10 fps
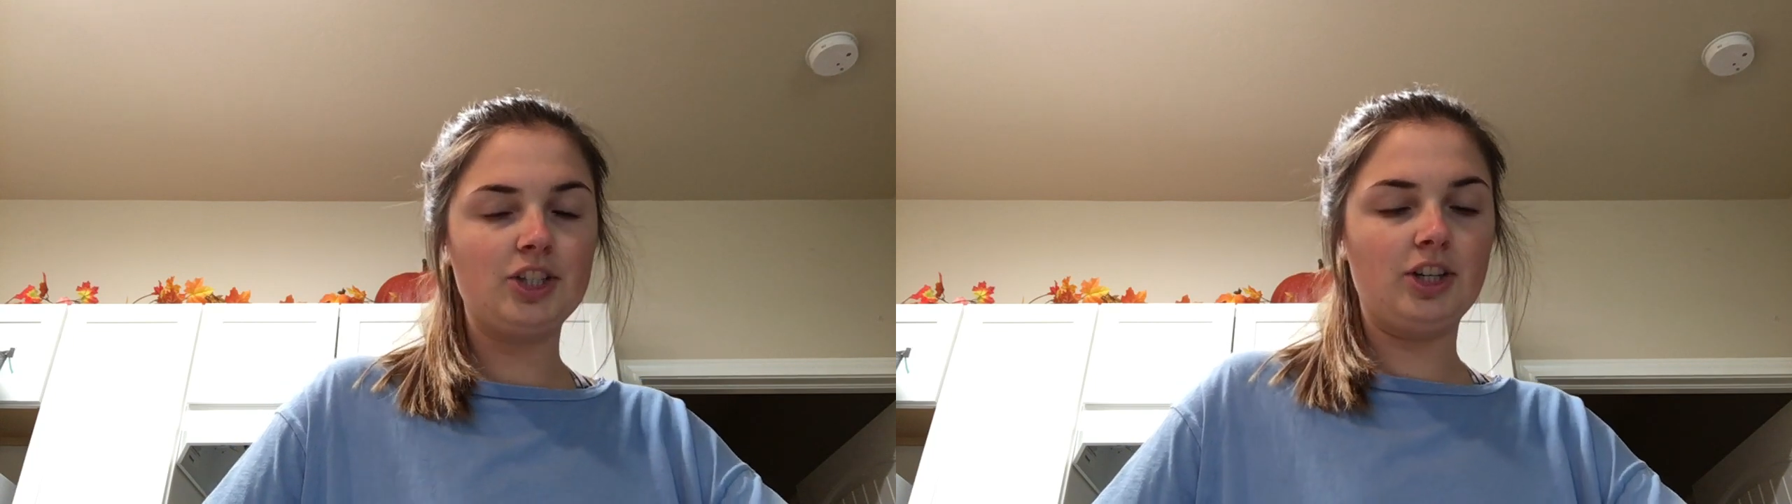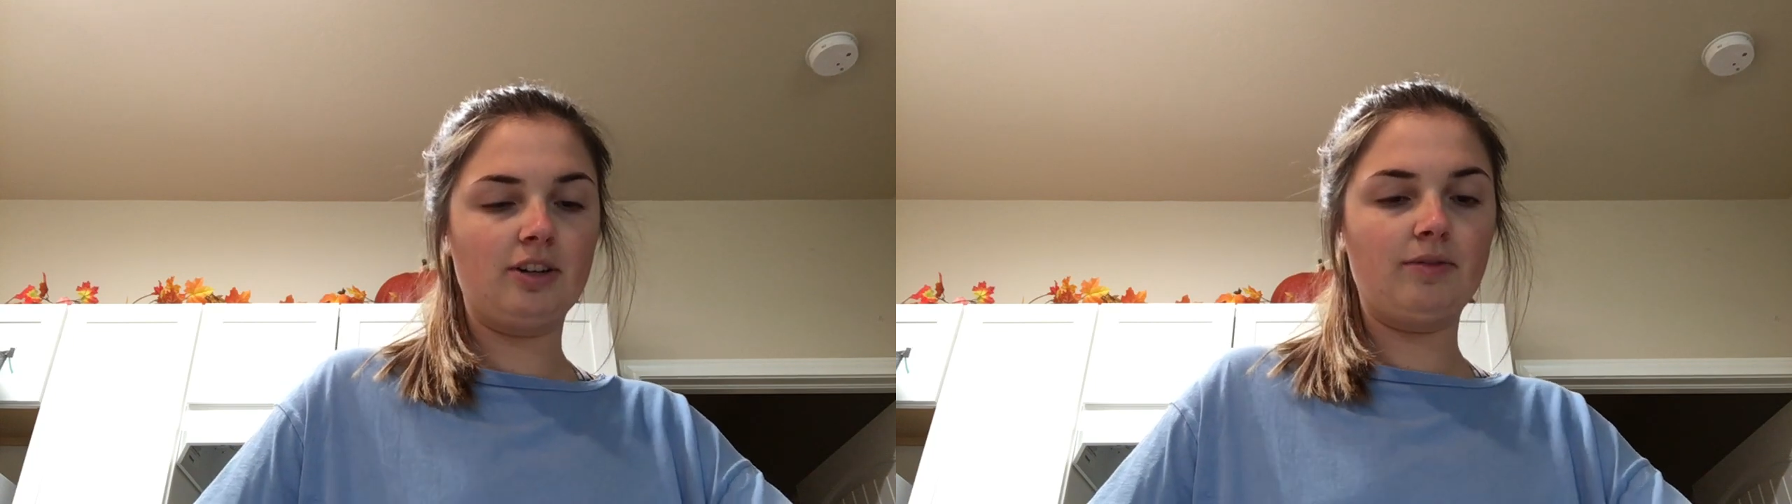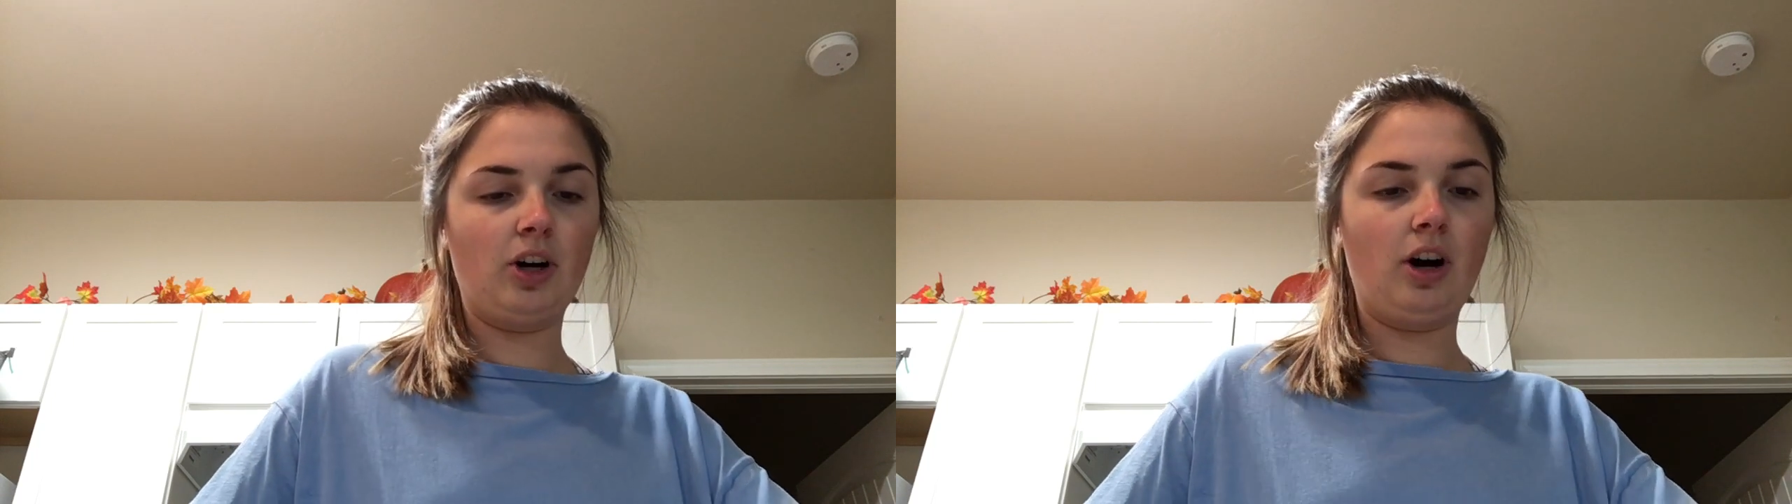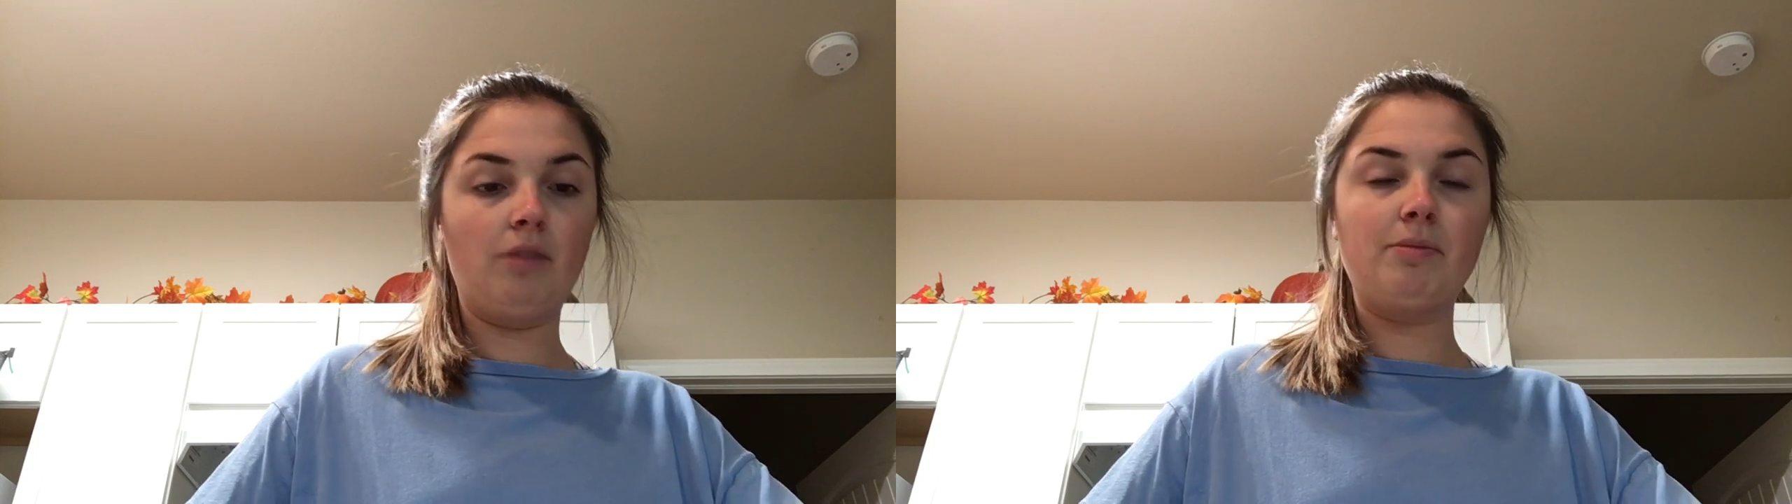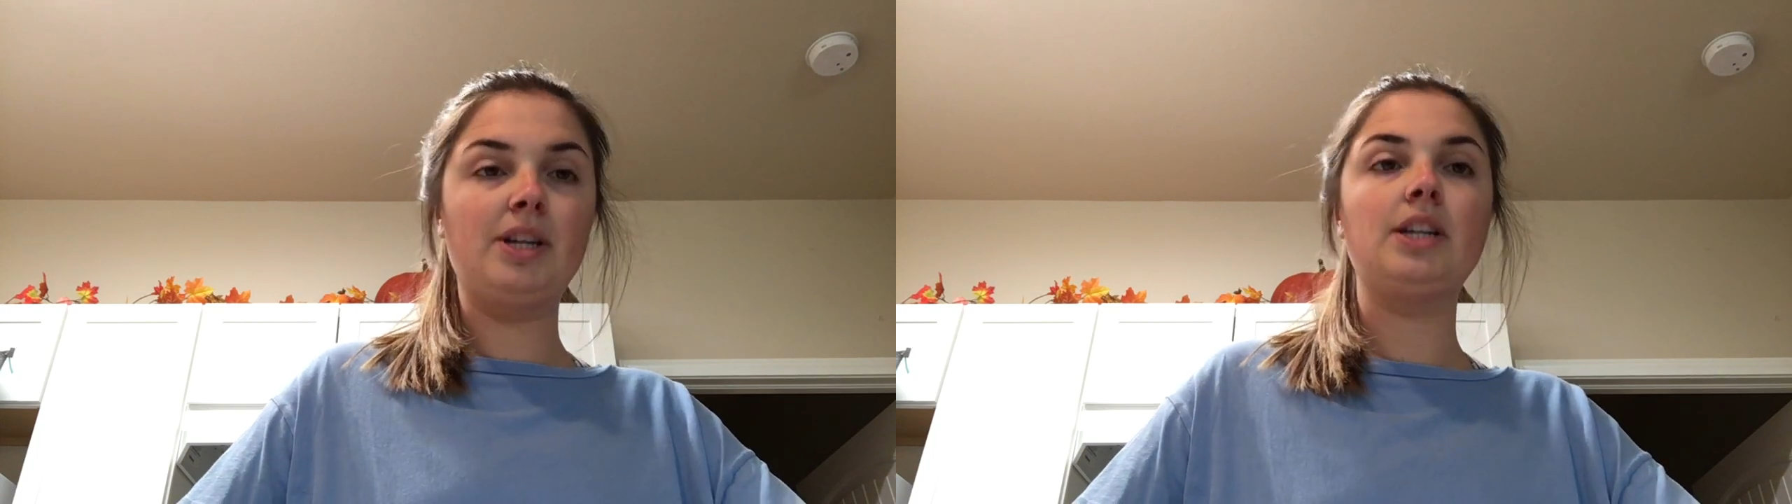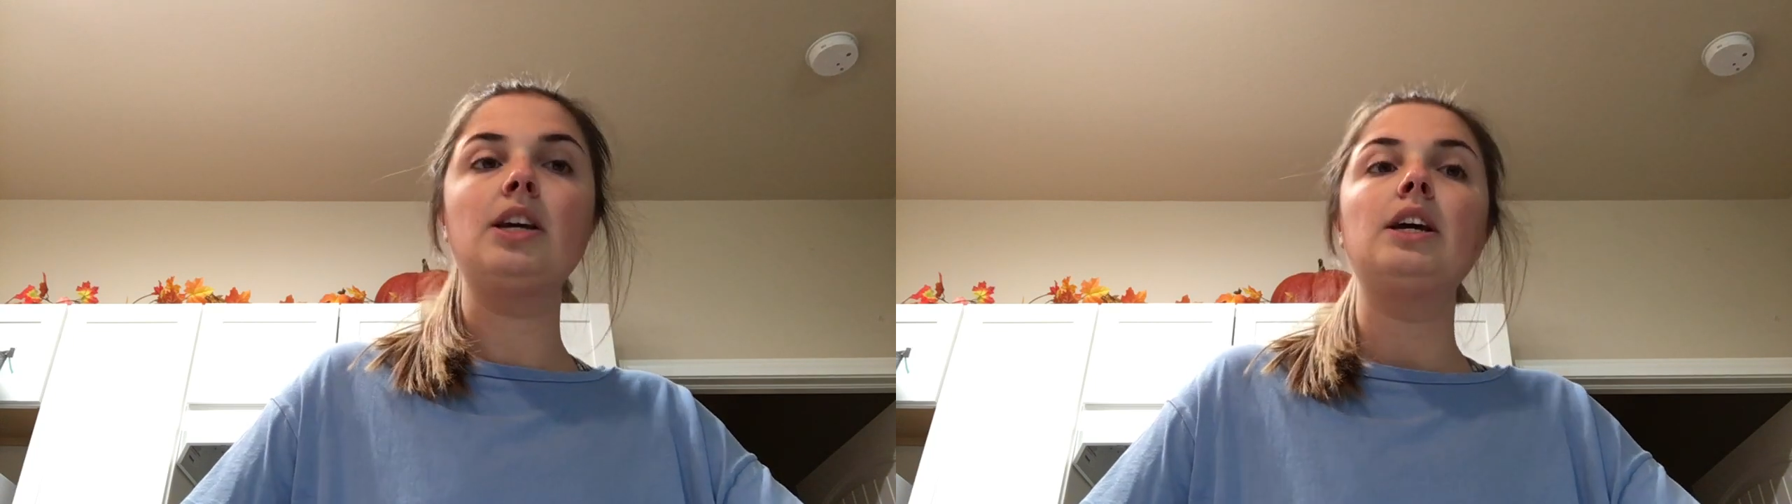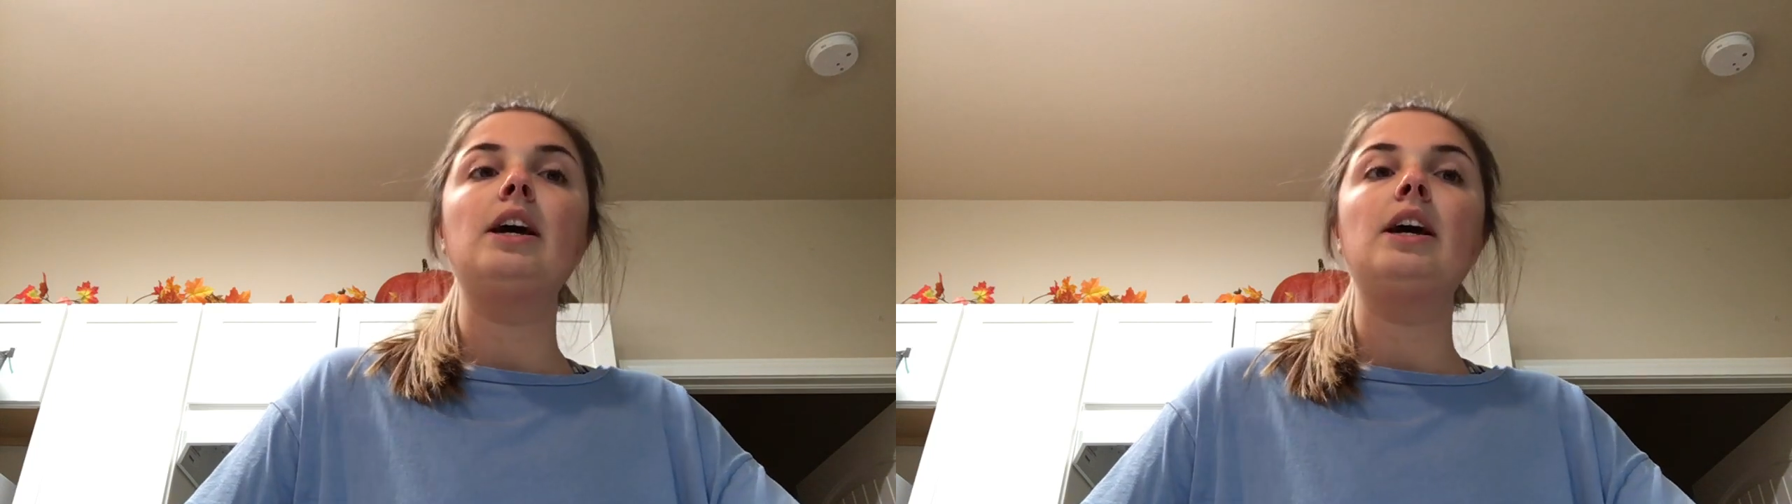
Jennifer Hoffman,